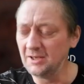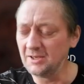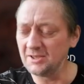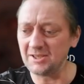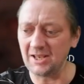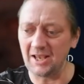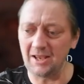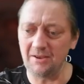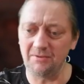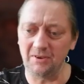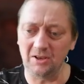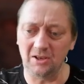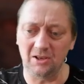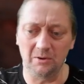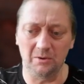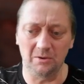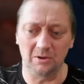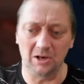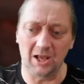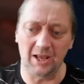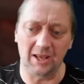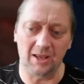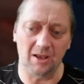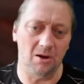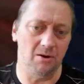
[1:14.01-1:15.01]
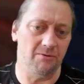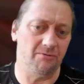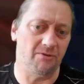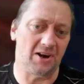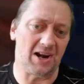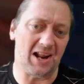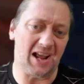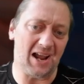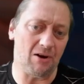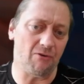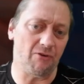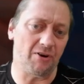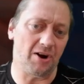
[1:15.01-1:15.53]
saving you like over
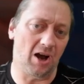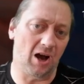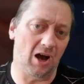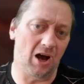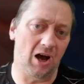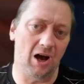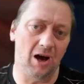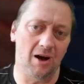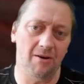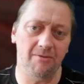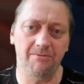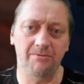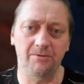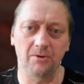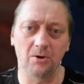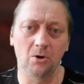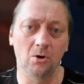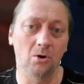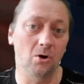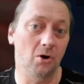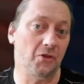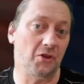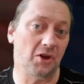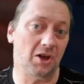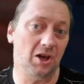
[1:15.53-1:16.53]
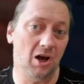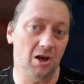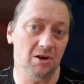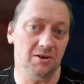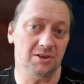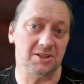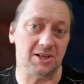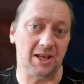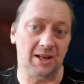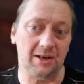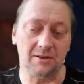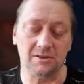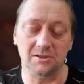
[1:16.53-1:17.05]
an hour and a half for other
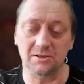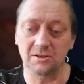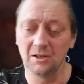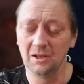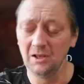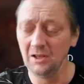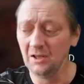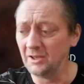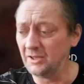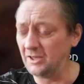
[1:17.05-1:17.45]
content.